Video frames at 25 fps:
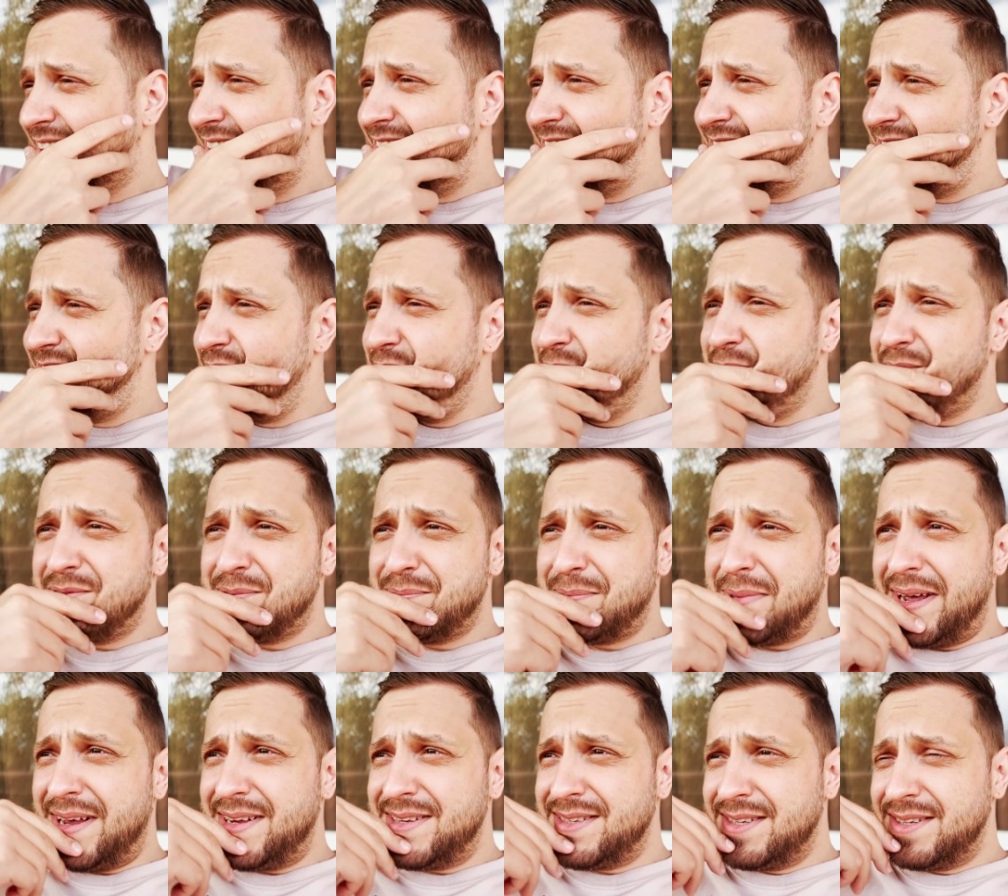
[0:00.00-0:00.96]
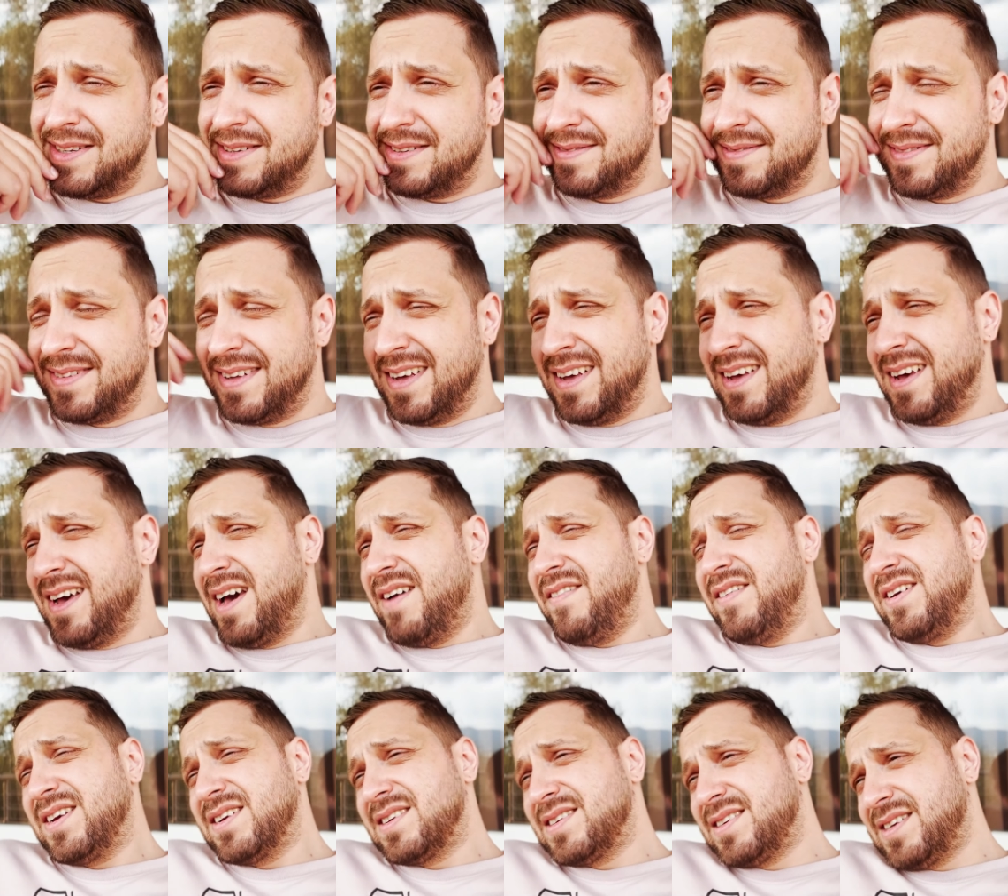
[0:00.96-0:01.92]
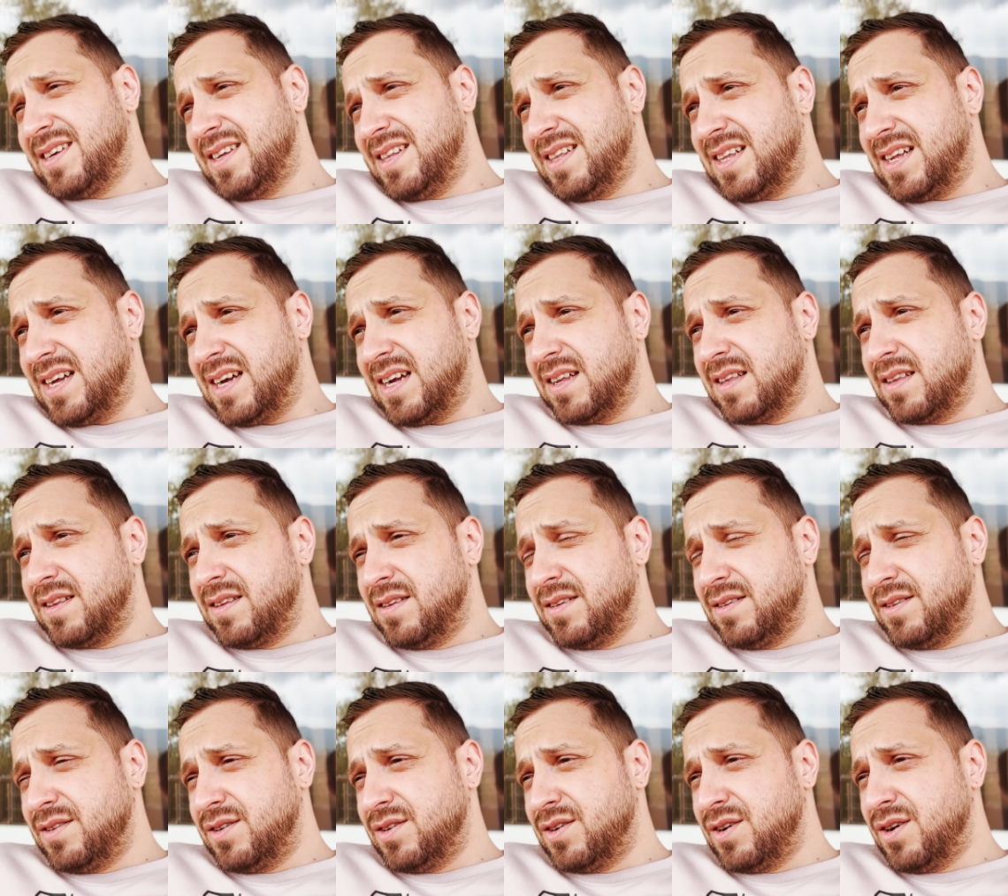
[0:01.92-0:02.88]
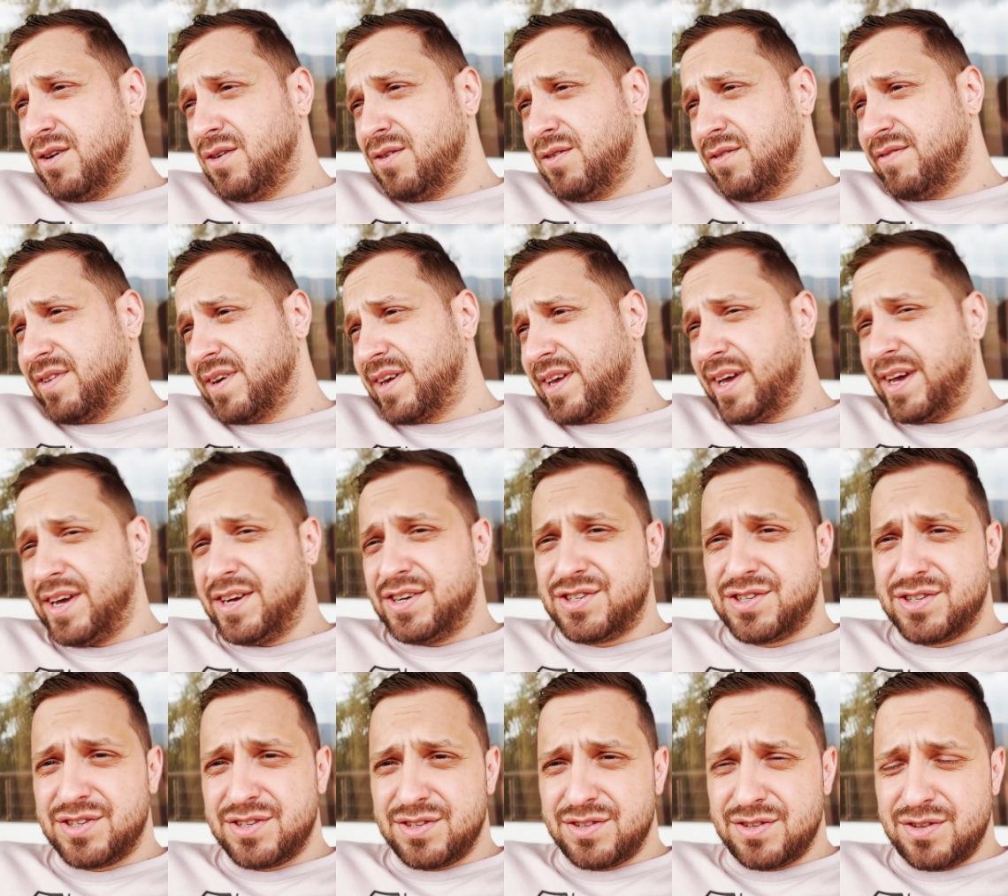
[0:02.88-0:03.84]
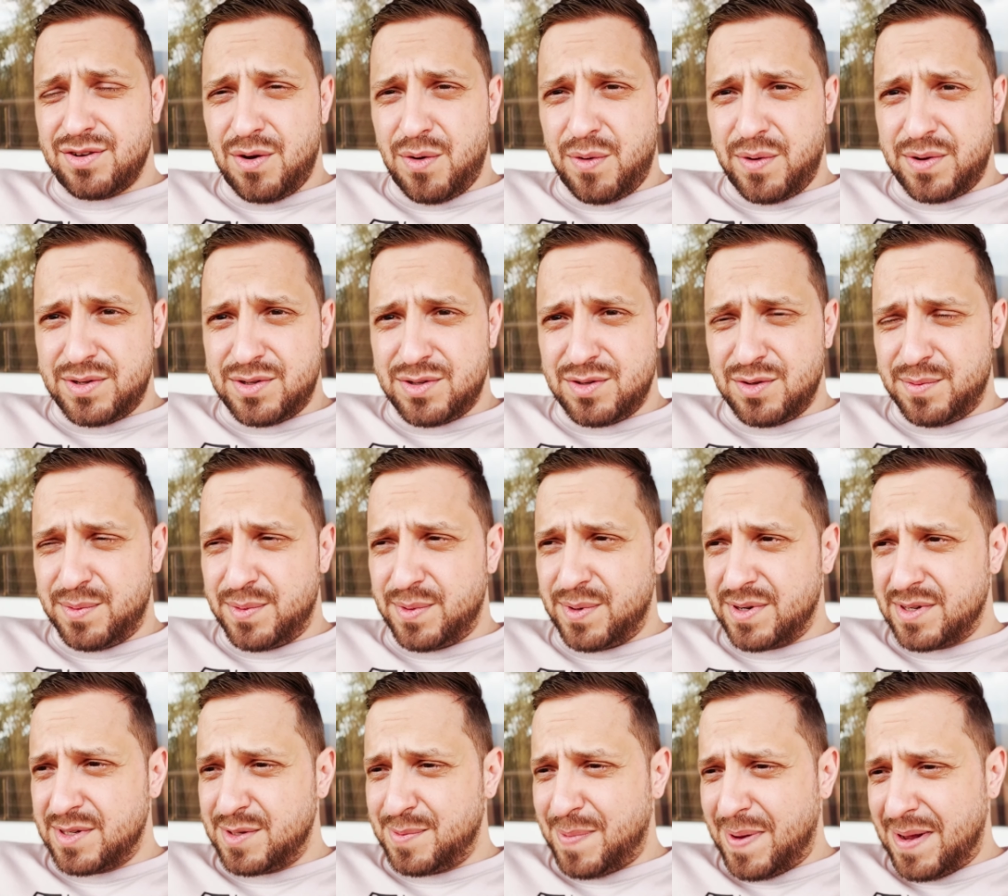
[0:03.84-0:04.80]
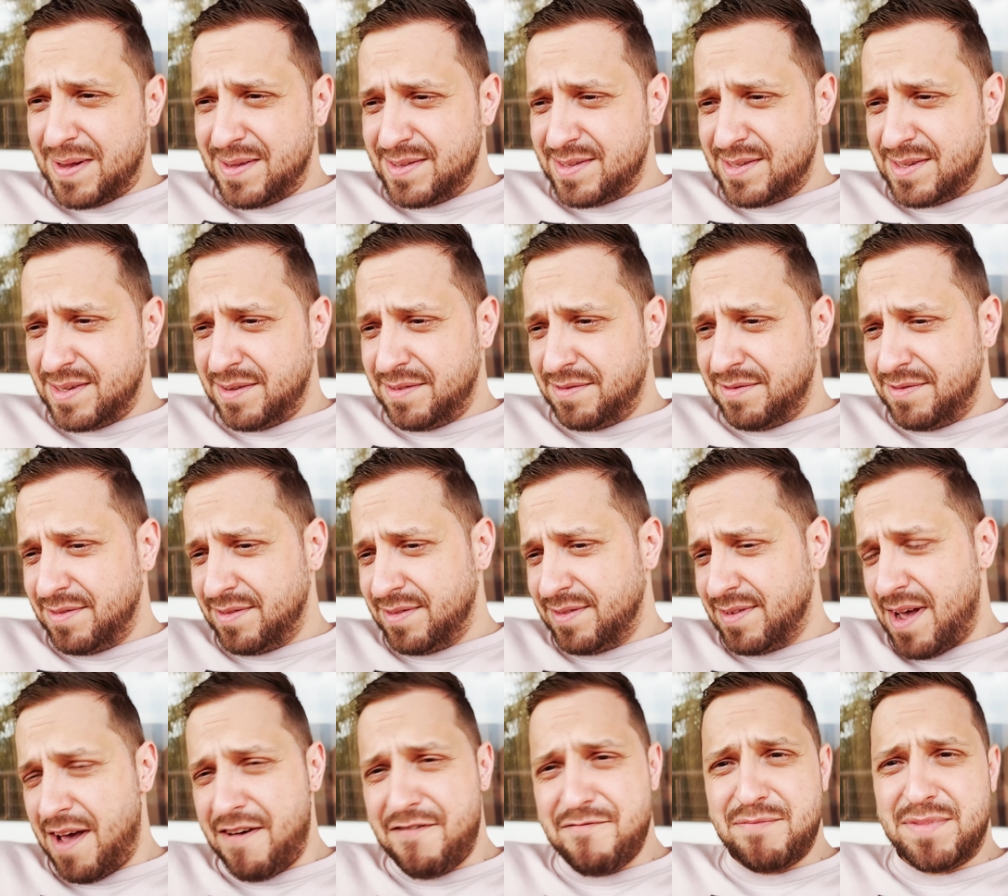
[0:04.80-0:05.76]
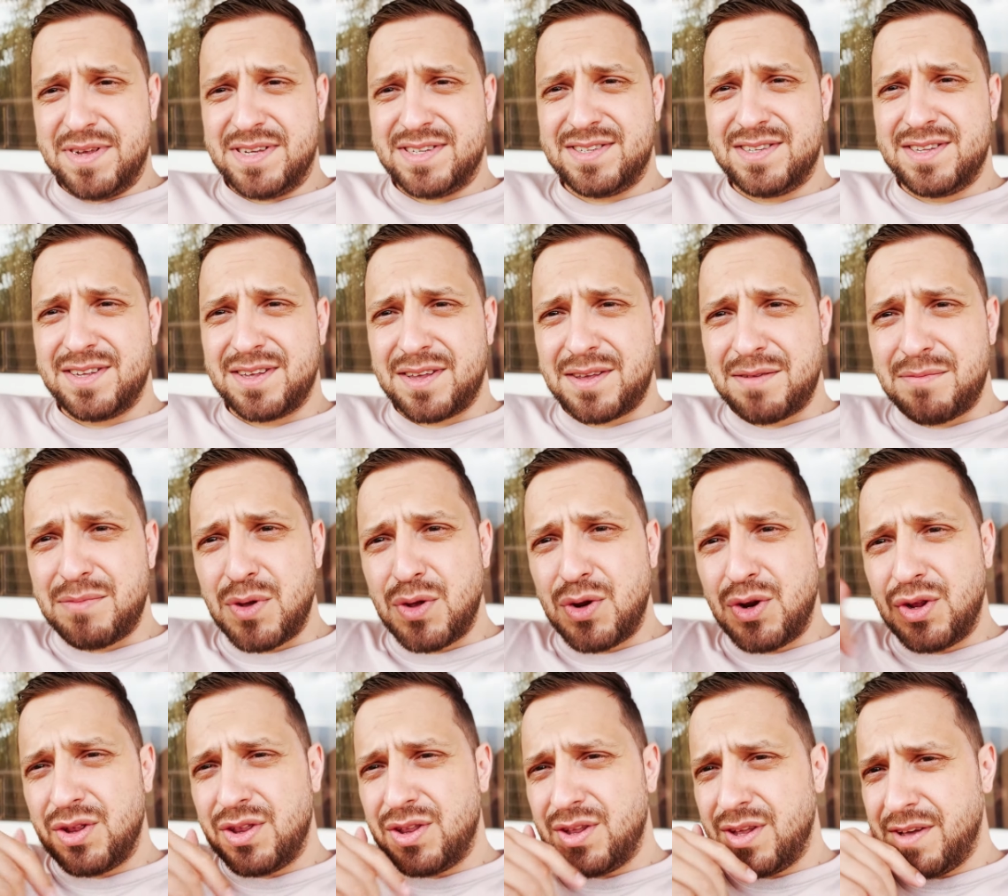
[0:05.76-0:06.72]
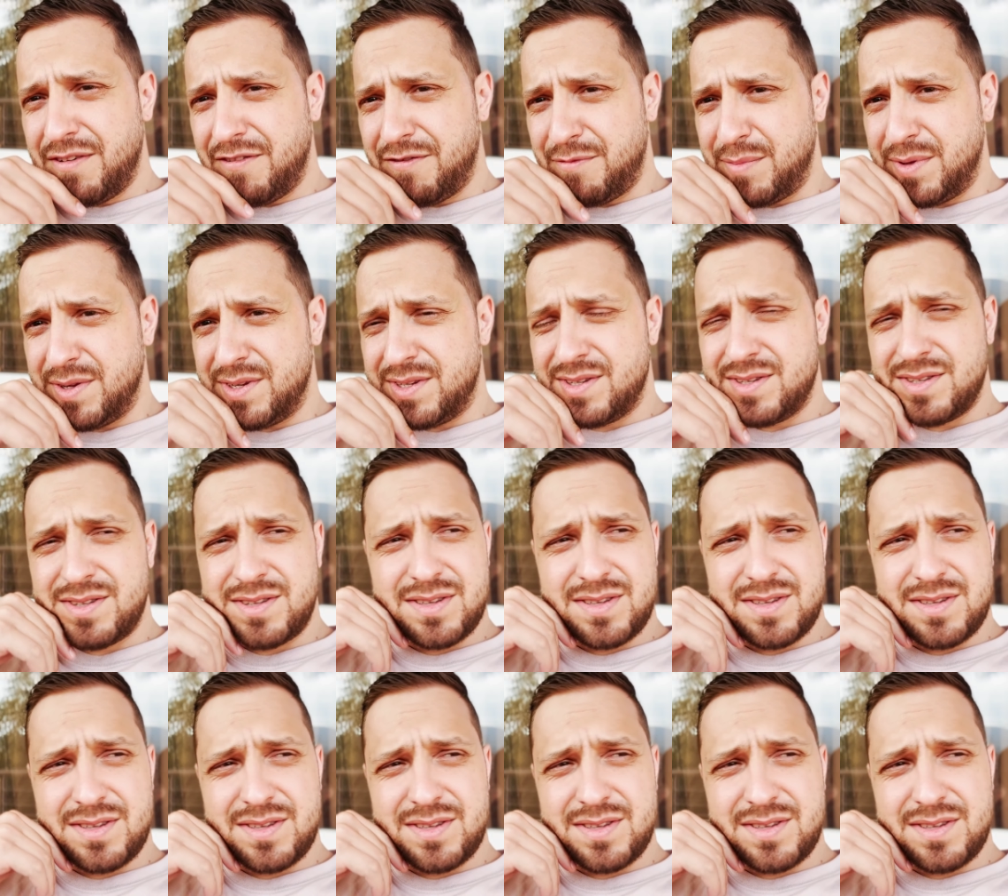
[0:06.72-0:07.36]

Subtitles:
So it was amazing. Having said that, you know, vacation is always super expensive. I've missed the community, I've missed